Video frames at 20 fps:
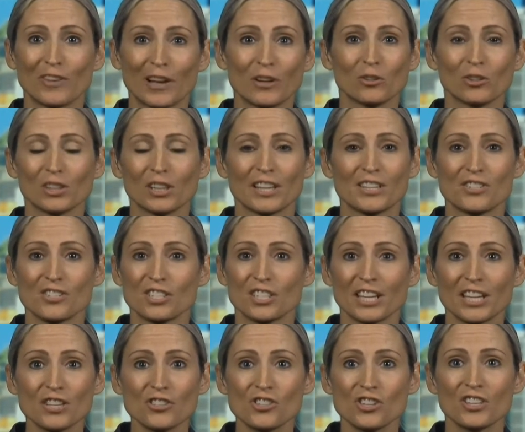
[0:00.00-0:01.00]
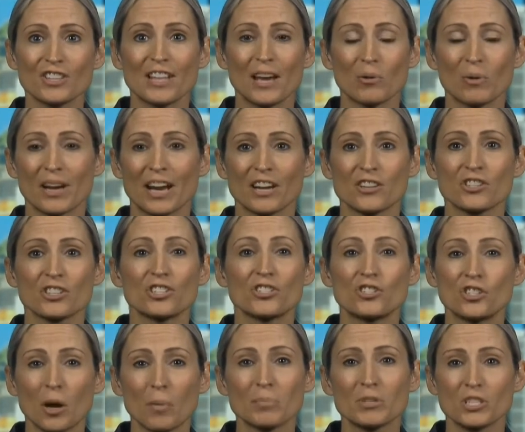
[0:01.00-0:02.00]
federal legislation that would actually
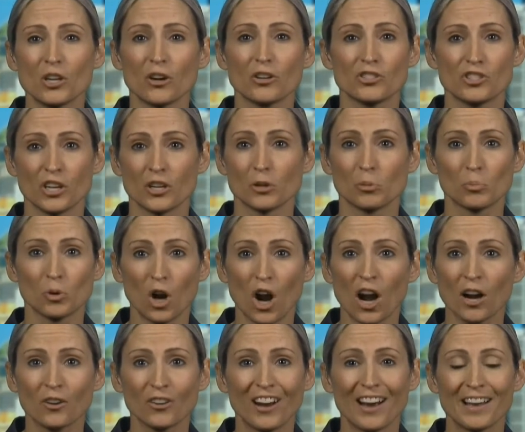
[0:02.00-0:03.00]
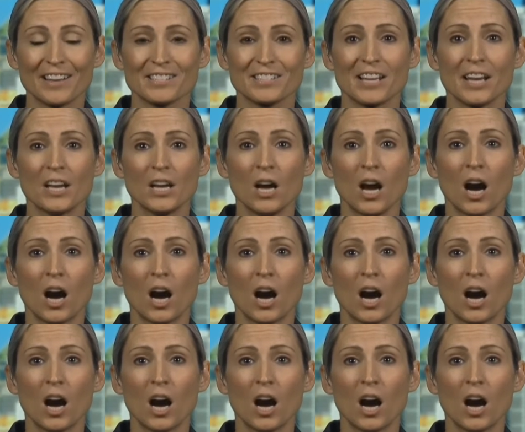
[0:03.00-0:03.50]
jumpstart gender progress,